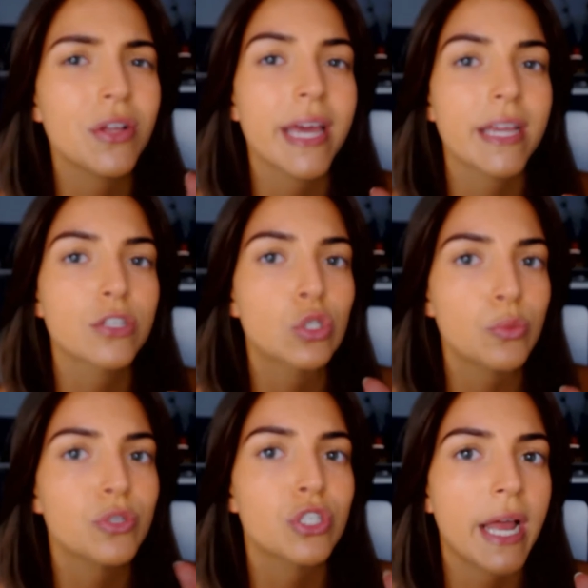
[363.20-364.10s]
not like
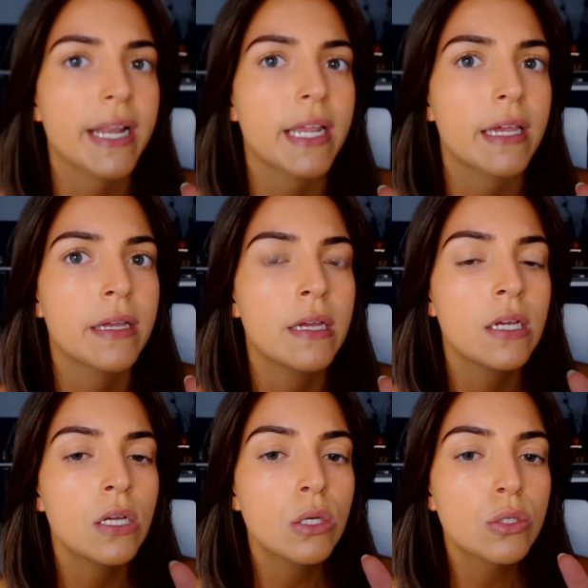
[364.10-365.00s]
super shiny.
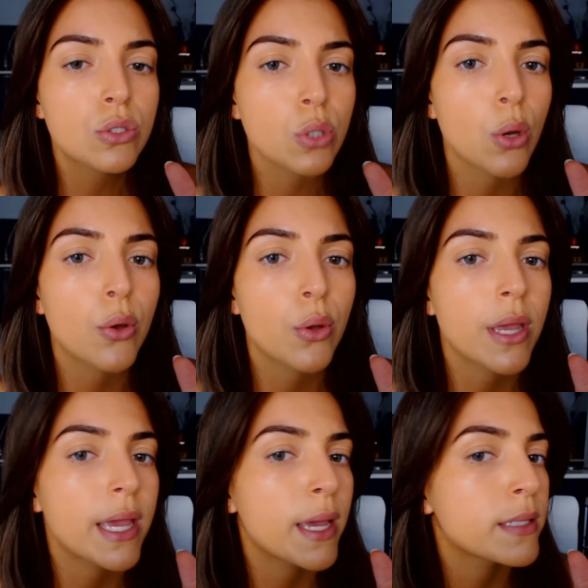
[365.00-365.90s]

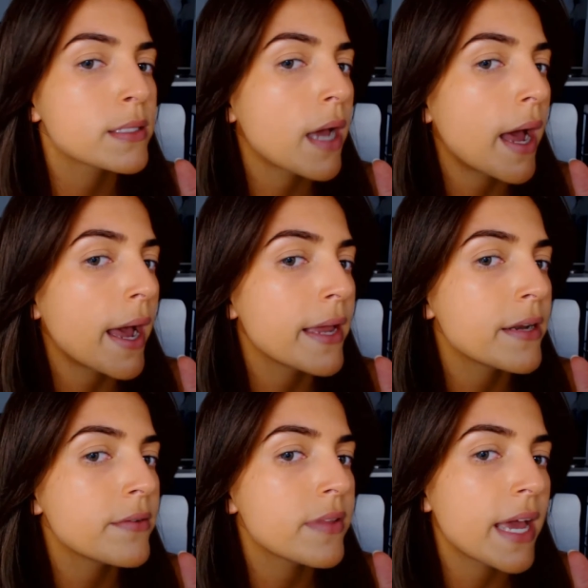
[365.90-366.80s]
So it's
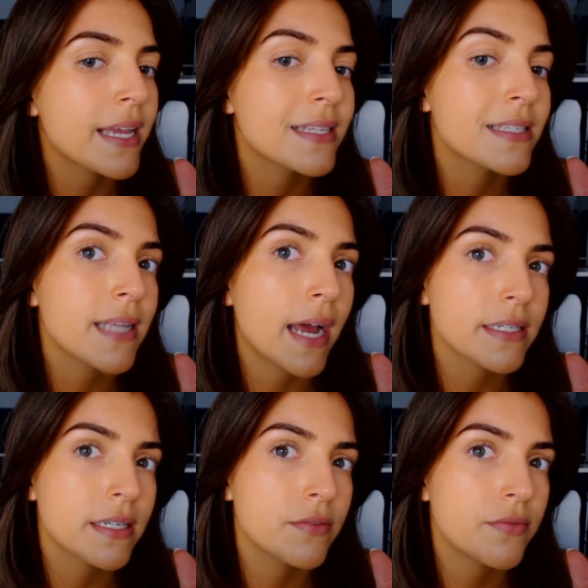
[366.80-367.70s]
kind of like a
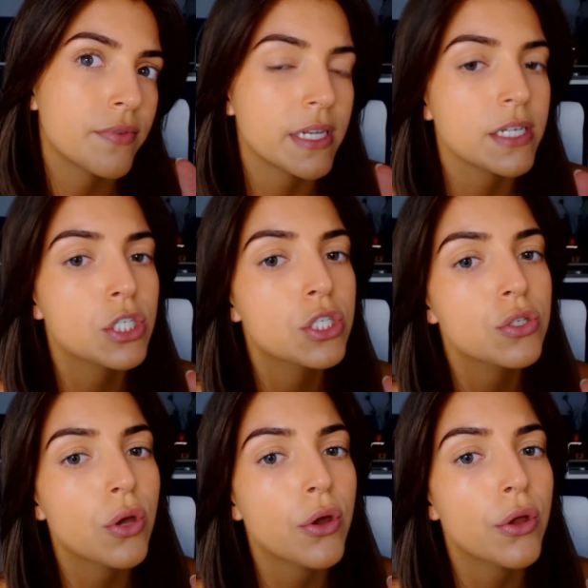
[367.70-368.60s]
satin finish.
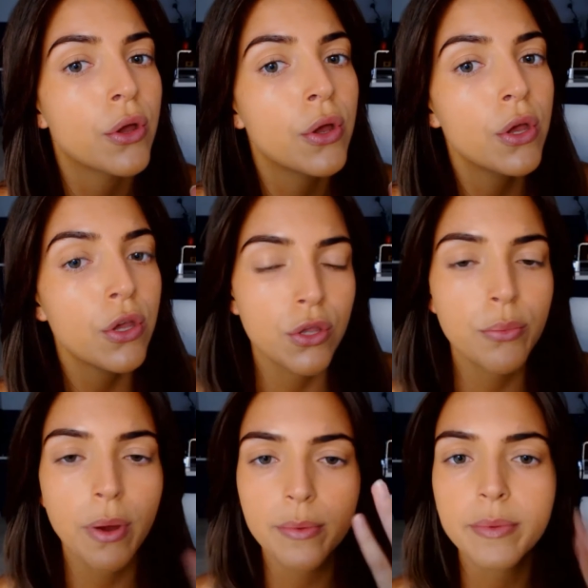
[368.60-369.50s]
So you
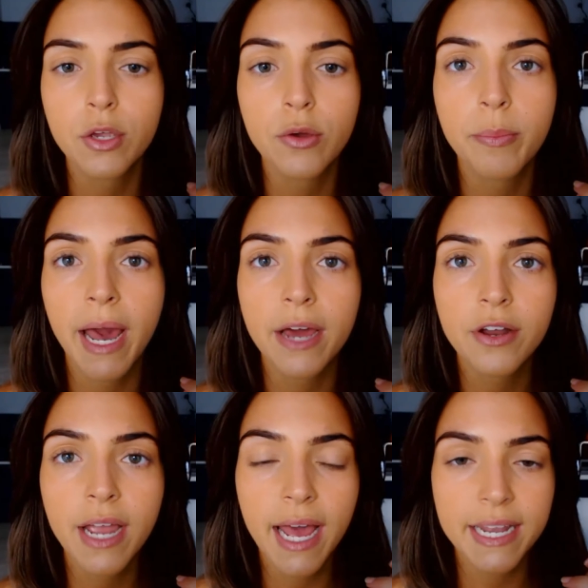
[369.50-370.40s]
probably could
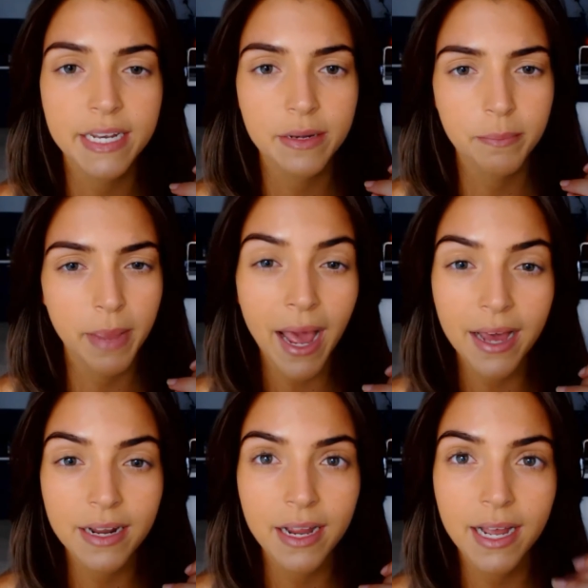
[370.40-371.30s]
powder it. I didn't
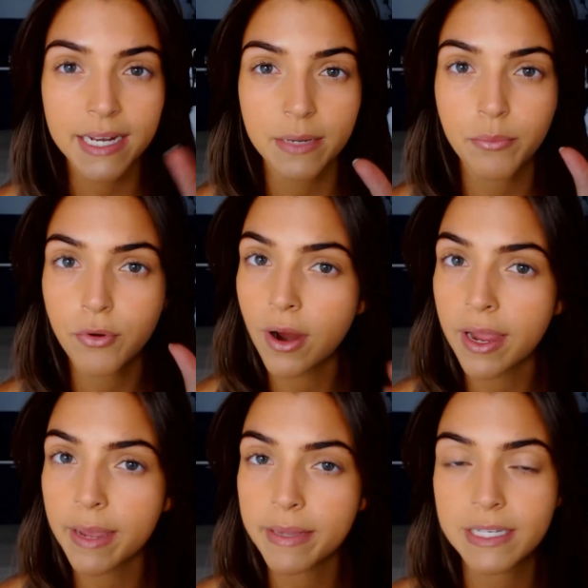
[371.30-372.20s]
powder, I didn't
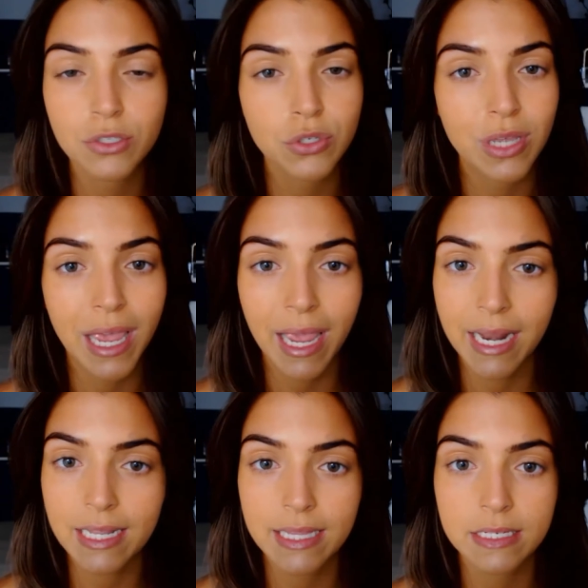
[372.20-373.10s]
prime, I didn't do
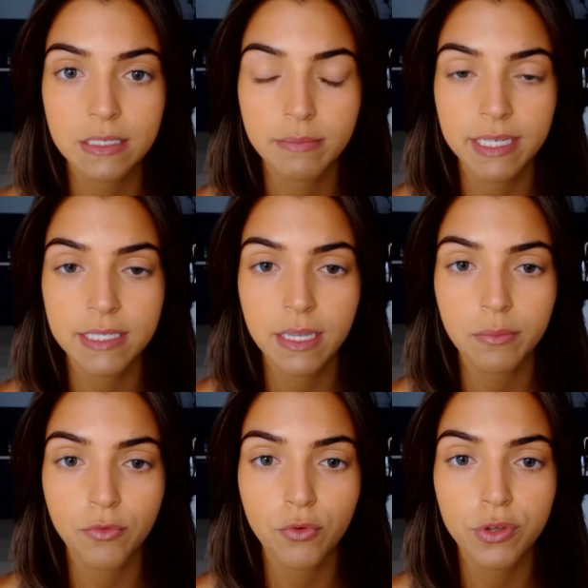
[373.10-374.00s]
anything to my
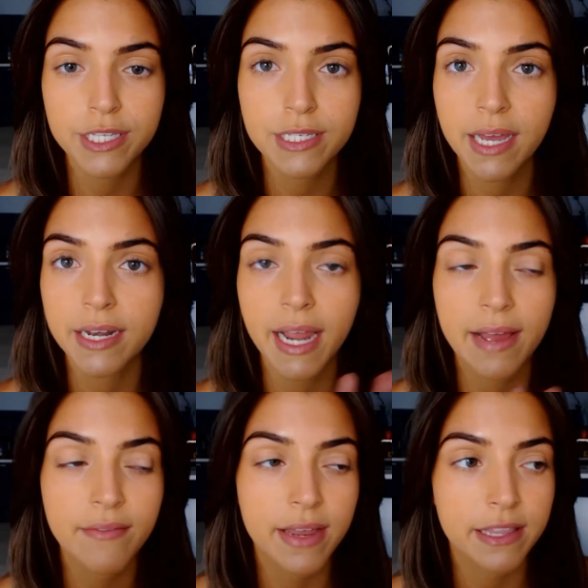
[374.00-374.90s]
skin before this. I didn't
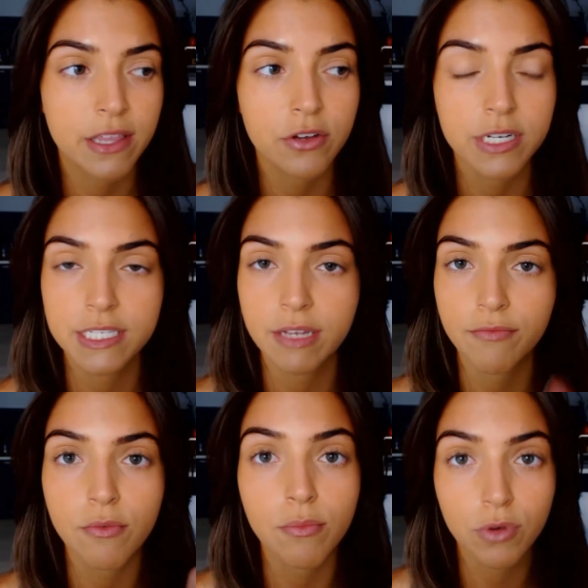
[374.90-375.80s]
have anything on
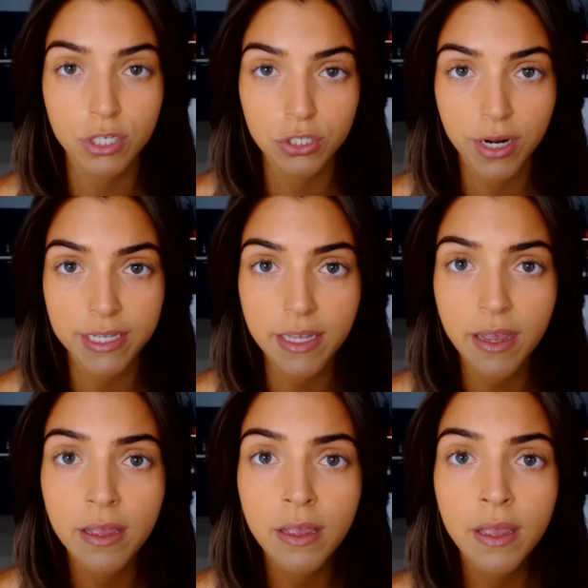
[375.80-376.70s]
except for moisturizer,